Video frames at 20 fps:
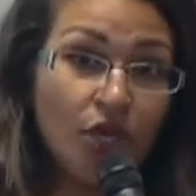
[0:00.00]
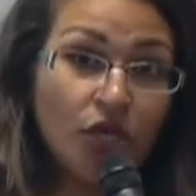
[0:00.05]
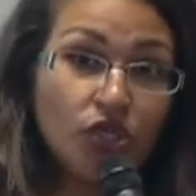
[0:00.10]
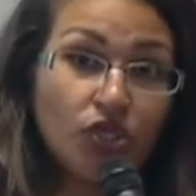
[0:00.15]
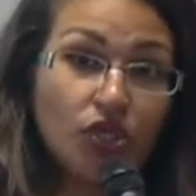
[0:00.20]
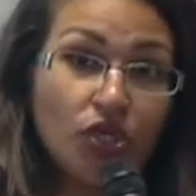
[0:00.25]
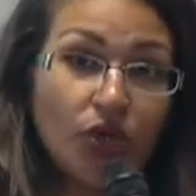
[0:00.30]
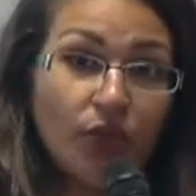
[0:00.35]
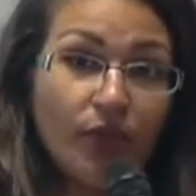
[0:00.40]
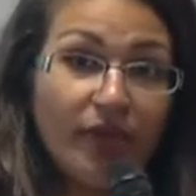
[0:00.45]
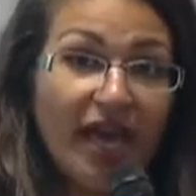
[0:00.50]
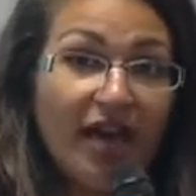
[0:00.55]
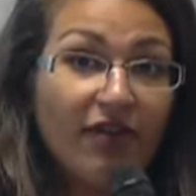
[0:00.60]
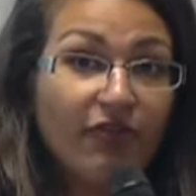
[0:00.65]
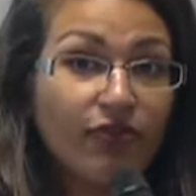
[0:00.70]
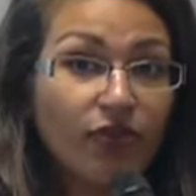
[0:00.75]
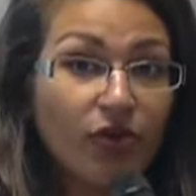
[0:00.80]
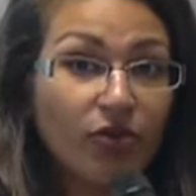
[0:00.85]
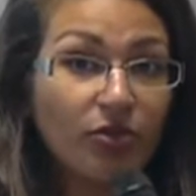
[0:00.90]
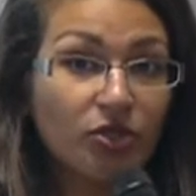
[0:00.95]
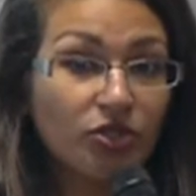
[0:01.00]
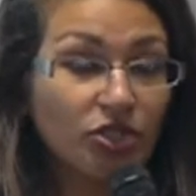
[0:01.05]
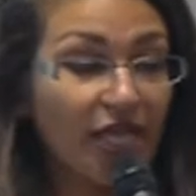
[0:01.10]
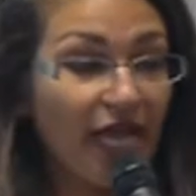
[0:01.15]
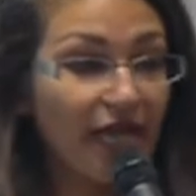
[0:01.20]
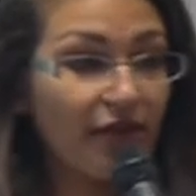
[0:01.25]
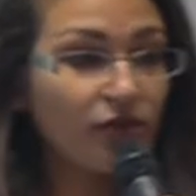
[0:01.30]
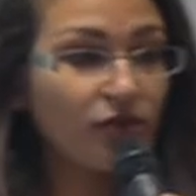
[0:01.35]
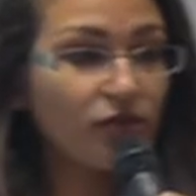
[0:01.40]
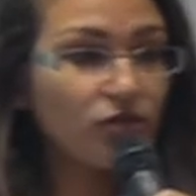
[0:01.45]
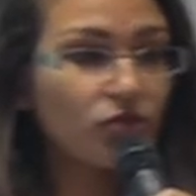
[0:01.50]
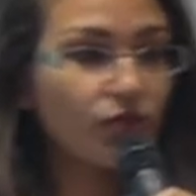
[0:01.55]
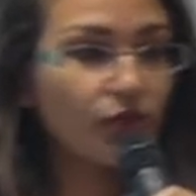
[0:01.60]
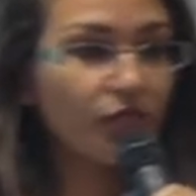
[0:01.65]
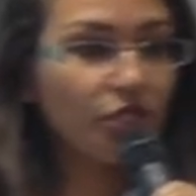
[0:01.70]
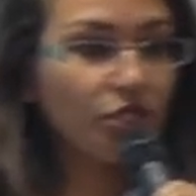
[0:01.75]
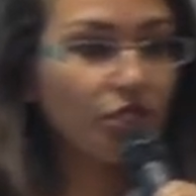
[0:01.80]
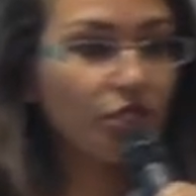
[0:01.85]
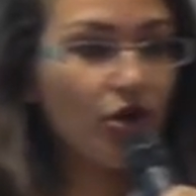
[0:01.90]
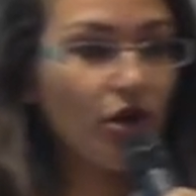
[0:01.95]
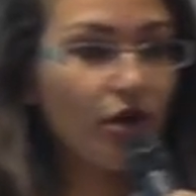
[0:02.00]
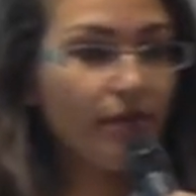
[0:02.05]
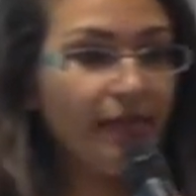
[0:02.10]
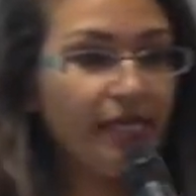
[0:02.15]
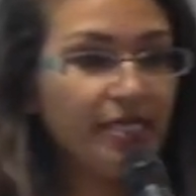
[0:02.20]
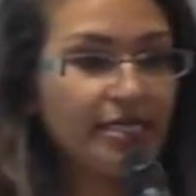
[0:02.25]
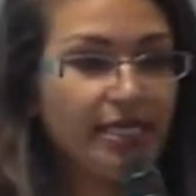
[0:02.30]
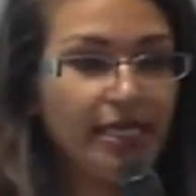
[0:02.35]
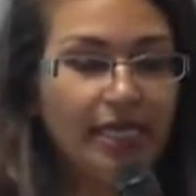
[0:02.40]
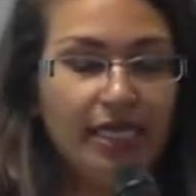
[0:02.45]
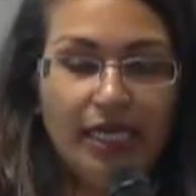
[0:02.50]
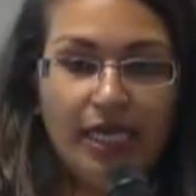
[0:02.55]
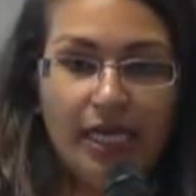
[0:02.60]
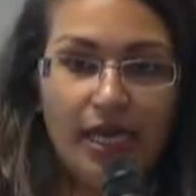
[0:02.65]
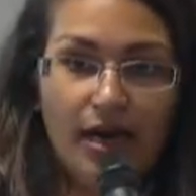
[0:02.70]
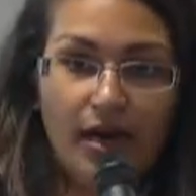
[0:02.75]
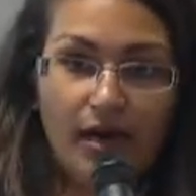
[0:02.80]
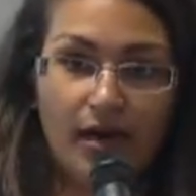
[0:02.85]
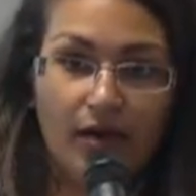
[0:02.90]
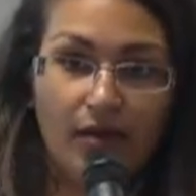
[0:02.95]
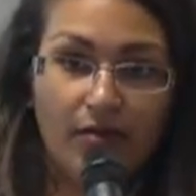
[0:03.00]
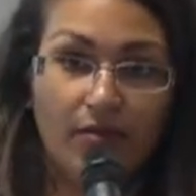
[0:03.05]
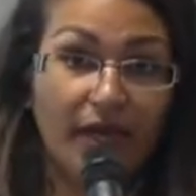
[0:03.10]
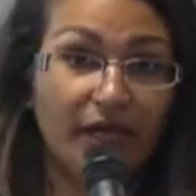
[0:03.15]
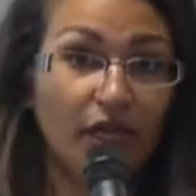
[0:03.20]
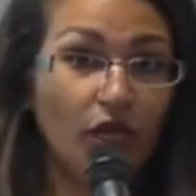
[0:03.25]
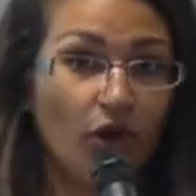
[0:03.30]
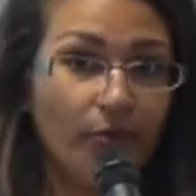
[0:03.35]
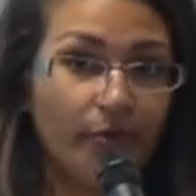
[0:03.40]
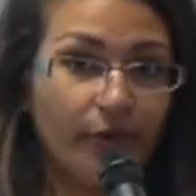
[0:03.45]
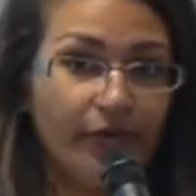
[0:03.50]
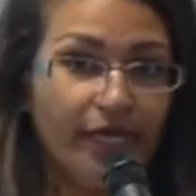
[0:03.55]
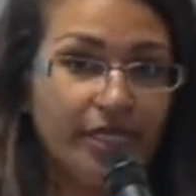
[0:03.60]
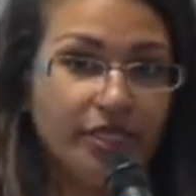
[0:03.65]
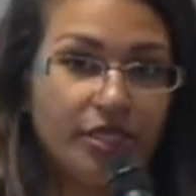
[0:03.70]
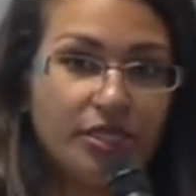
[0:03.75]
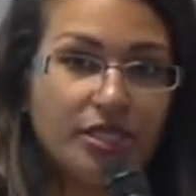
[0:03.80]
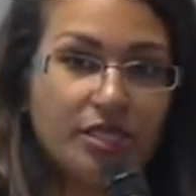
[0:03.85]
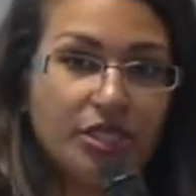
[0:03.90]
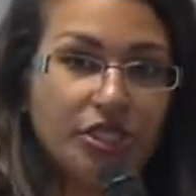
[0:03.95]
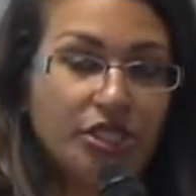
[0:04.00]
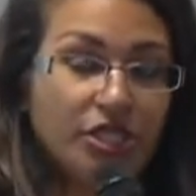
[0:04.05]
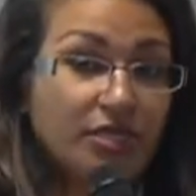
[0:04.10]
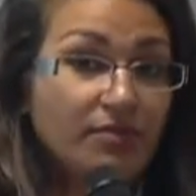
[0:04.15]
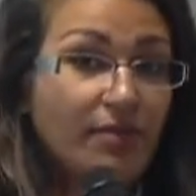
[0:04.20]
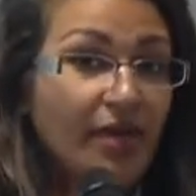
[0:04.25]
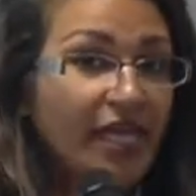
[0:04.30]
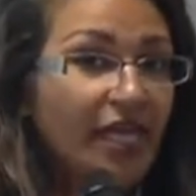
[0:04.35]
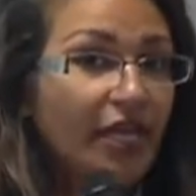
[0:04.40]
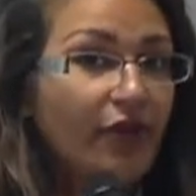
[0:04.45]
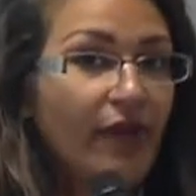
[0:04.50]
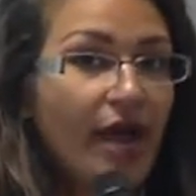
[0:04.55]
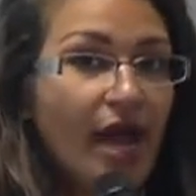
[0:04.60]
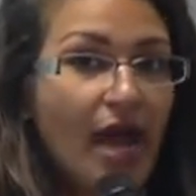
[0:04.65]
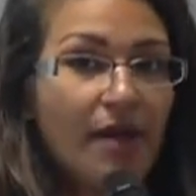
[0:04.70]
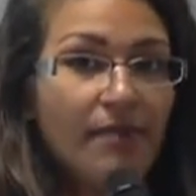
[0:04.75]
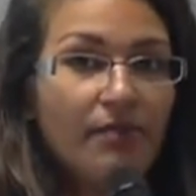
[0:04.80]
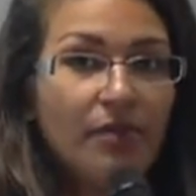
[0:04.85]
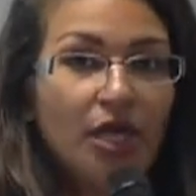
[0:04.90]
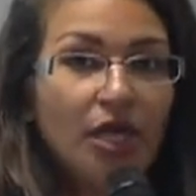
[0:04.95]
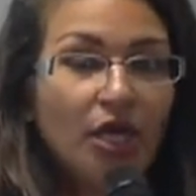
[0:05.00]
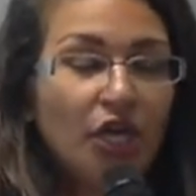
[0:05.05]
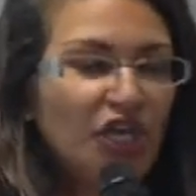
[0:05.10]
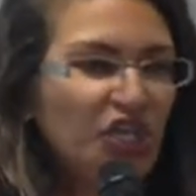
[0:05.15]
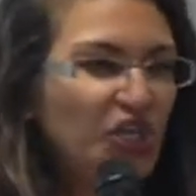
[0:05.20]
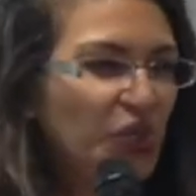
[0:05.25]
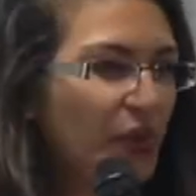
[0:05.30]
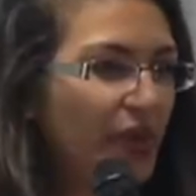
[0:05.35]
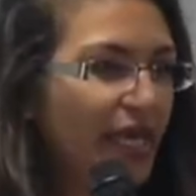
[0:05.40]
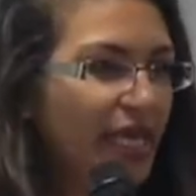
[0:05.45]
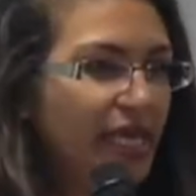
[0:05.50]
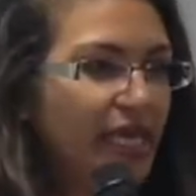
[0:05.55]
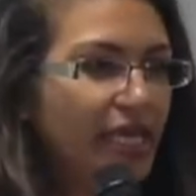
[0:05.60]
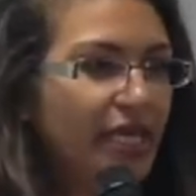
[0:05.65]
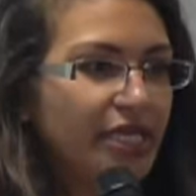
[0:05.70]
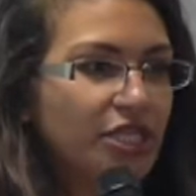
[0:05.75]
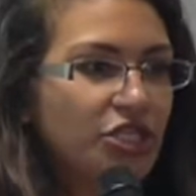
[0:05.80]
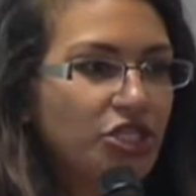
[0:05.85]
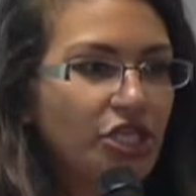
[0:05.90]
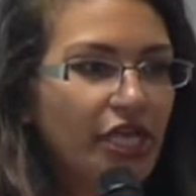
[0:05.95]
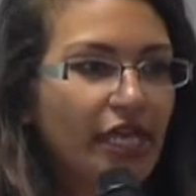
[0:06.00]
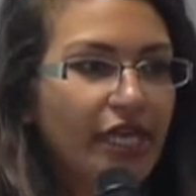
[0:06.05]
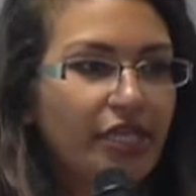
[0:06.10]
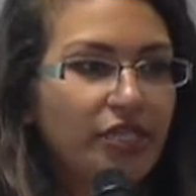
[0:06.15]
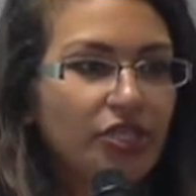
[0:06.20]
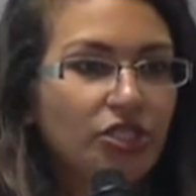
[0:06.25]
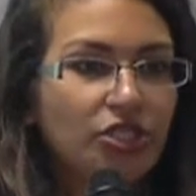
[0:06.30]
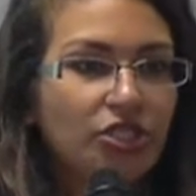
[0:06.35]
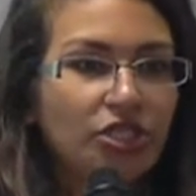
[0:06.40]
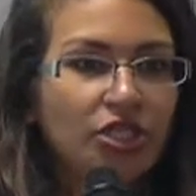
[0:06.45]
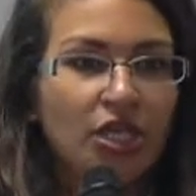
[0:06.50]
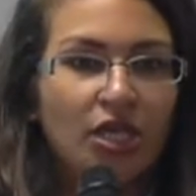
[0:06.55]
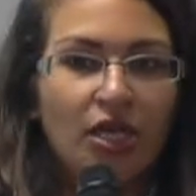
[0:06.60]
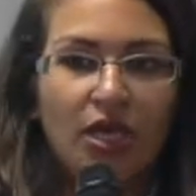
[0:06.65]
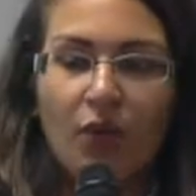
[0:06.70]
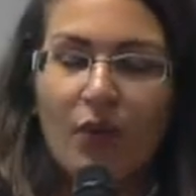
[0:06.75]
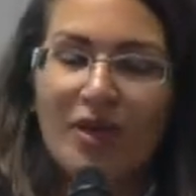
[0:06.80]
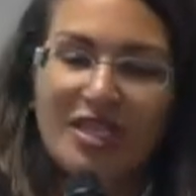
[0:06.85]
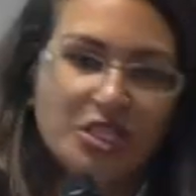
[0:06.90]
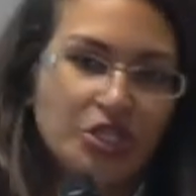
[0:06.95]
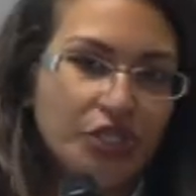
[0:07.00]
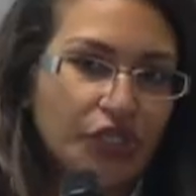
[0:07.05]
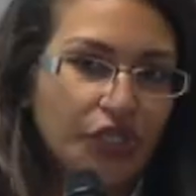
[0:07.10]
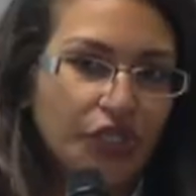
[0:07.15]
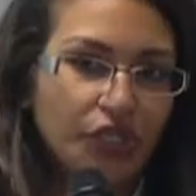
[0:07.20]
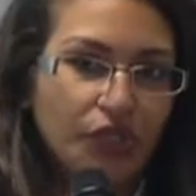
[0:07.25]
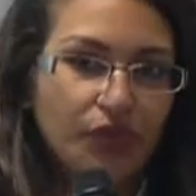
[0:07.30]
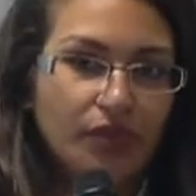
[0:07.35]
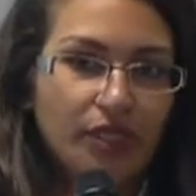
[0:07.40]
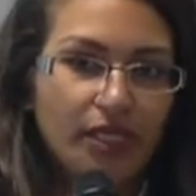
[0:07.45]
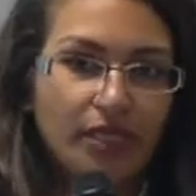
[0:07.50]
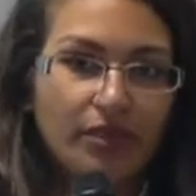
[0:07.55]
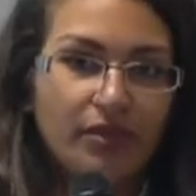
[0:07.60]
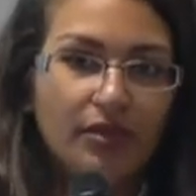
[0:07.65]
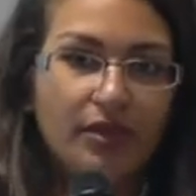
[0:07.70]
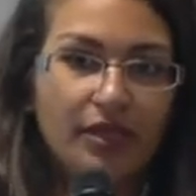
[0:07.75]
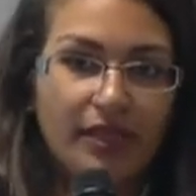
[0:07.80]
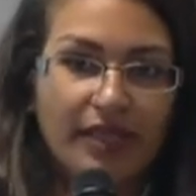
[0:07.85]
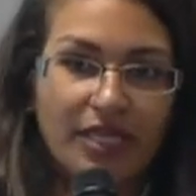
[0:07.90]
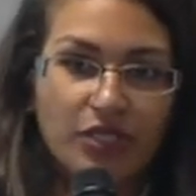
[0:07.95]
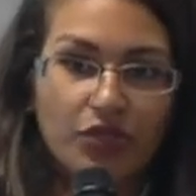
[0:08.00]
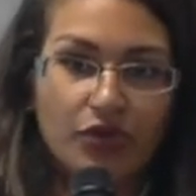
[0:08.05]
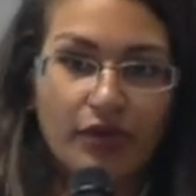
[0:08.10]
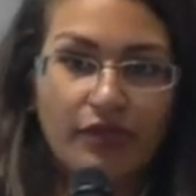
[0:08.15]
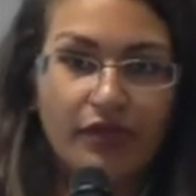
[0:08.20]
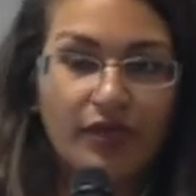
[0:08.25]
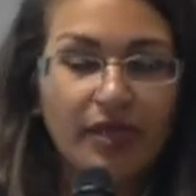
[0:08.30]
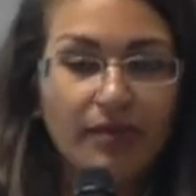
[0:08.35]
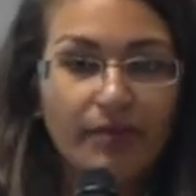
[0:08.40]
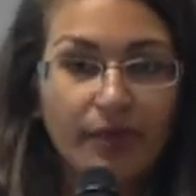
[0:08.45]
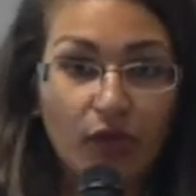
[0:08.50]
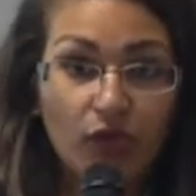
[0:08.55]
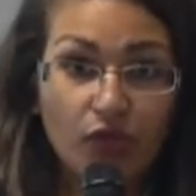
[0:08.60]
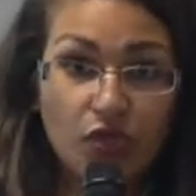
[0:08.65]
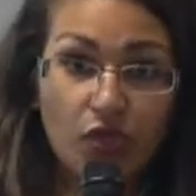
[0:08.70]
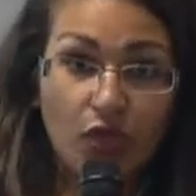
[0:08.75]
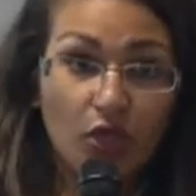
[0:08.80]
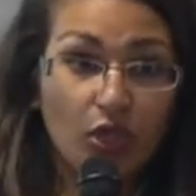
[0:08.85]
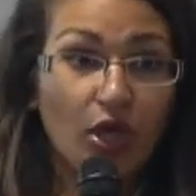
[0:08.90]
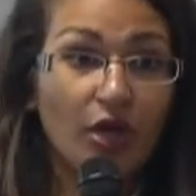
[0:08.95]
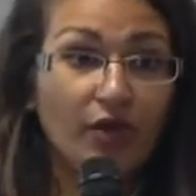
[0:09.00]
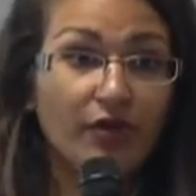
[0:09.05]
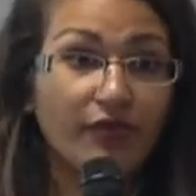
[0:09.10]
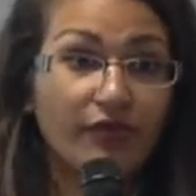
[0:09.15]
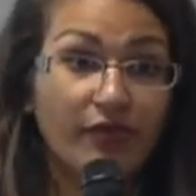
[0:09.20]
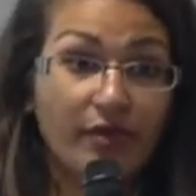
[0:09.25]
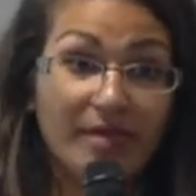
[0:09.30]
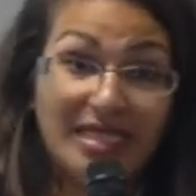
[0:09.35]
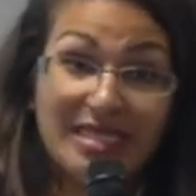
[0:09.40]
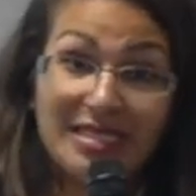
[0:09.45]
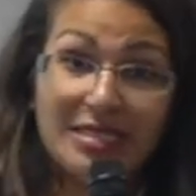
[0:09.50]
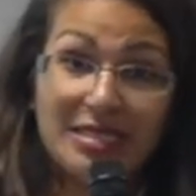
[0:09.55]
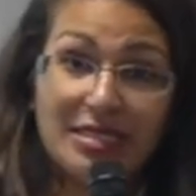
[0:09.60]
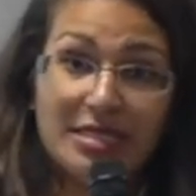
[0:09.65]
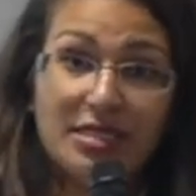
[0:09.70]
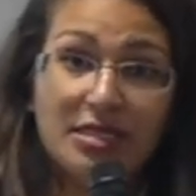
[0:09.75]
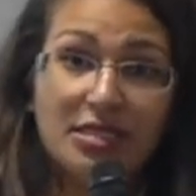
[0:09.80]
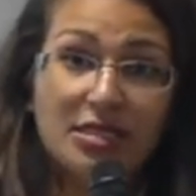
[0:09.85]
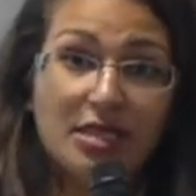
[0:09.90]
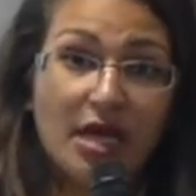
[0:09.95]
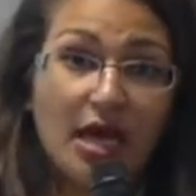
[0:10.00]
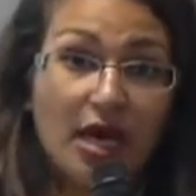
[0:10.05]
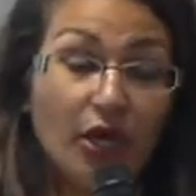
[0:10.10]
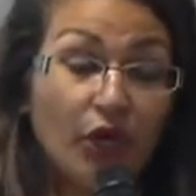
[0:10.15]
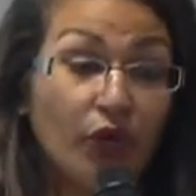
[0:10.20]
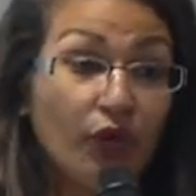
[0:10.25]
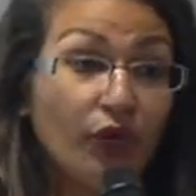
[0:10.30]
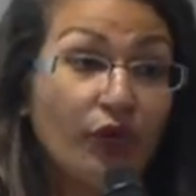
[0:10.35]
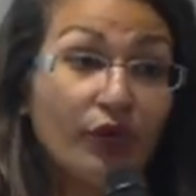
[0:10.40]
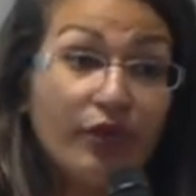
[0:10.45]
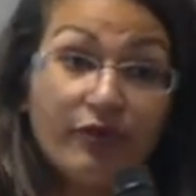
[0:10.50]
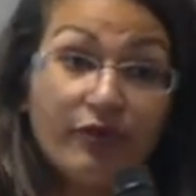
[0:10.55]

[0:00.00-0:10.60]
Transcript: So we have formal channels, which are basically money operators such as MoneyGram, UAE Exchange, Western Union, and that sort of thing. But also a lot of remittances go through